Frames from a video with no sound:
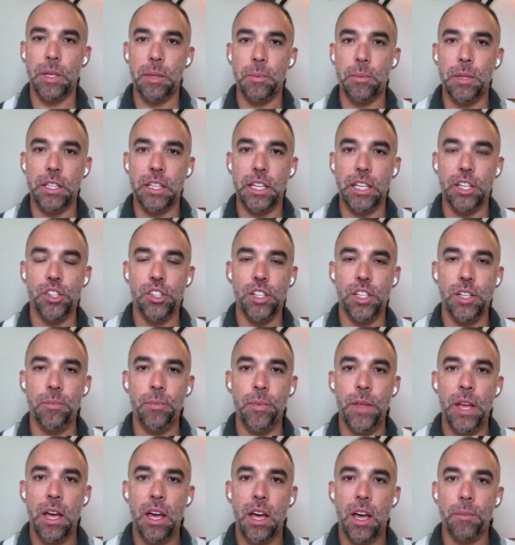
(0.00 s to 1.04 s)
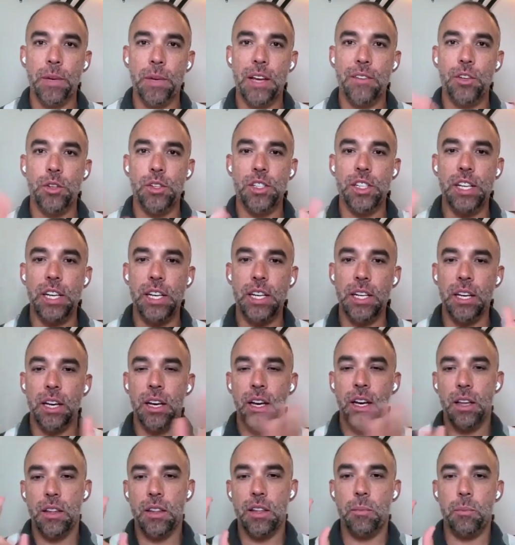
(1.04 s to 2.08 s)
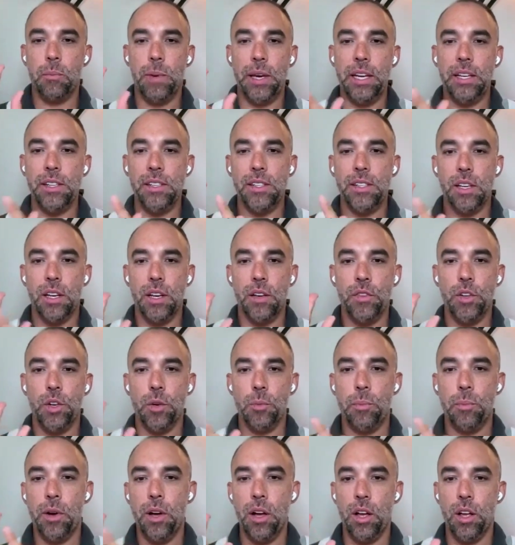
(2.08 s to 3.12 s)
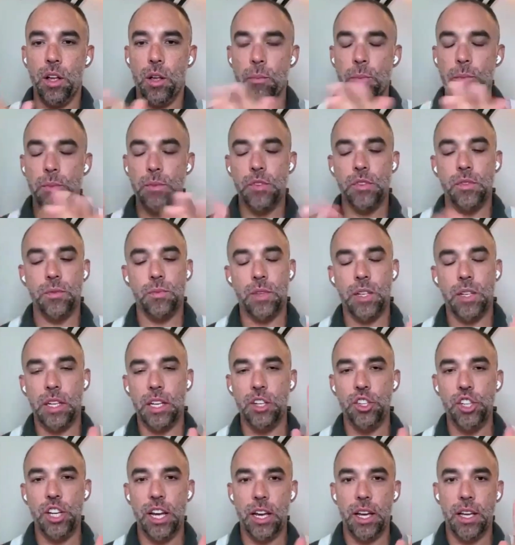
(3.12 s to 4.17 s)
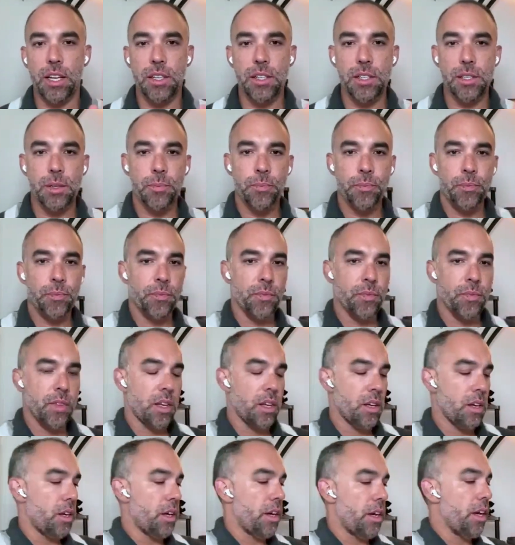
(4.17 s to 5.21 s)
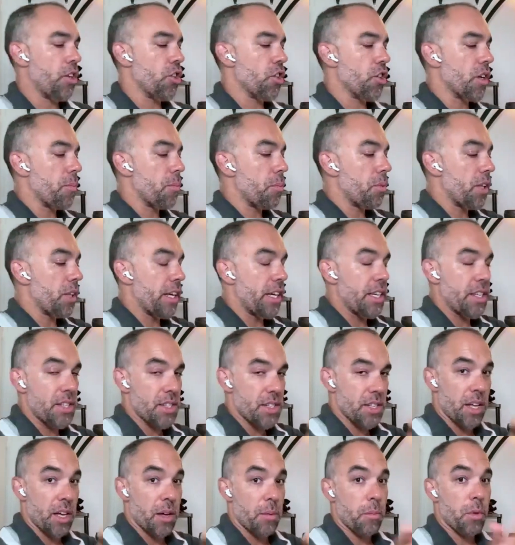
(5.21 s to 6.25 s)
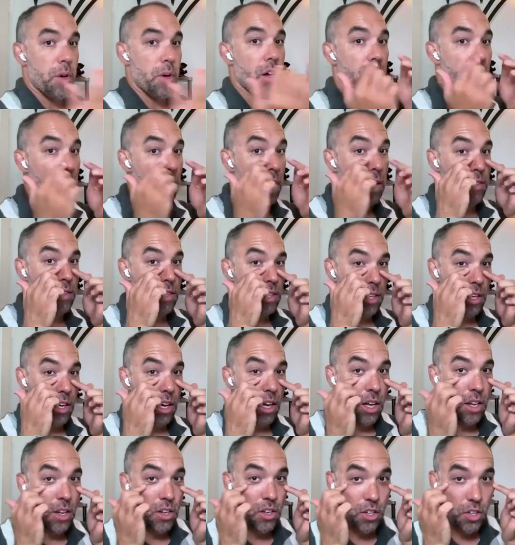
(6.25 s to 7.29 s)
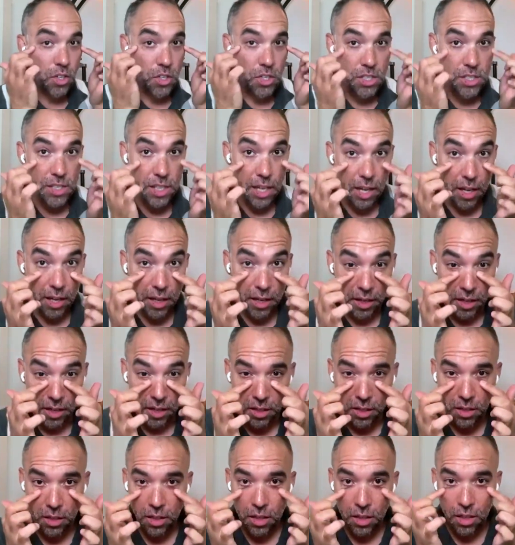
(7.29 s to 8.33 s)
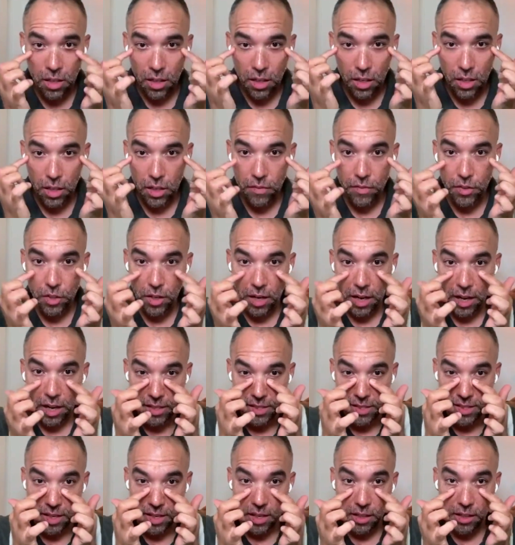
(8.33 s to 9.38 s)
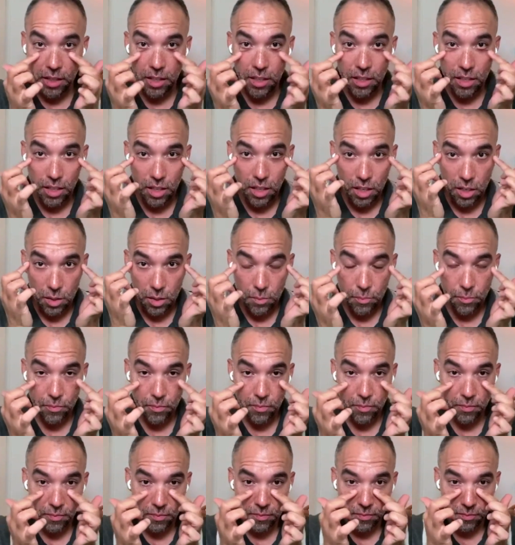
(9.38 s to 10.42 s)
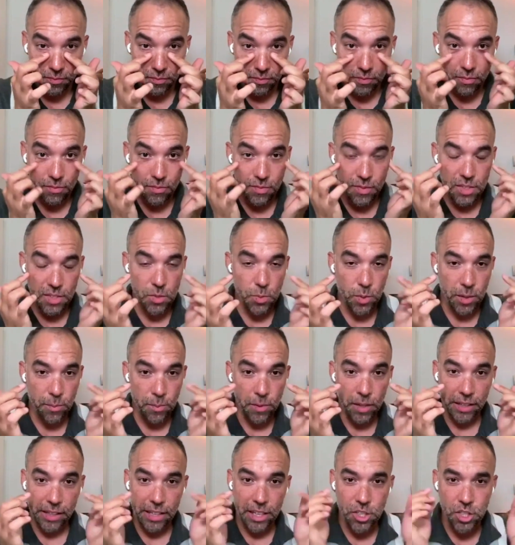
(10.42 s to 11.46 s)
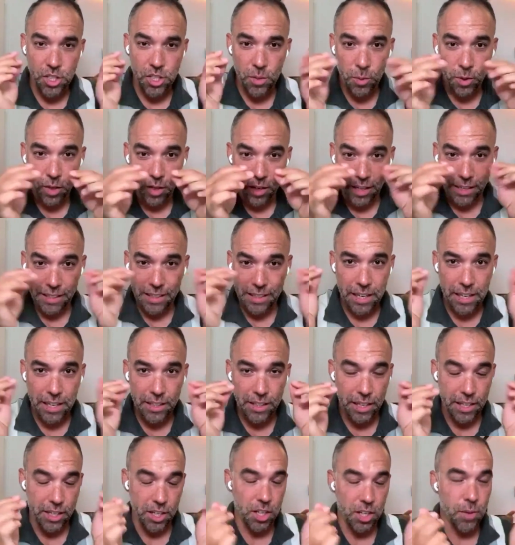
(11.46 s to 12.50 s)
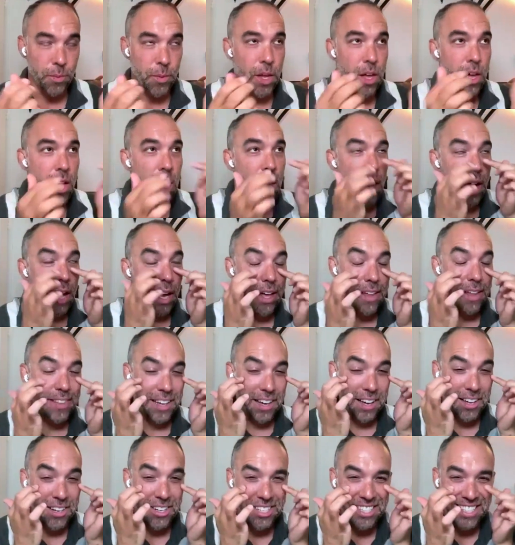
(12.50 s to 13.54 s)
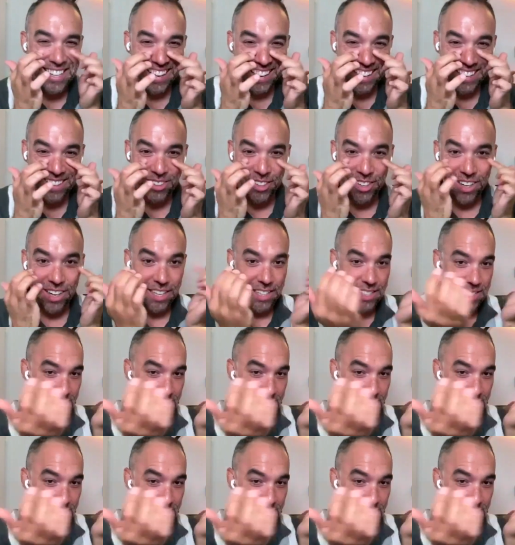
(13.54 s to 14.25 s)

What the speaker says: manipulation. I'm gonna have you take the base of your palms in each hand, and you're gonna place them at the underside of your eye socket here. Sorry, I'm like, I should have wore like eyeliner on the underside of your eye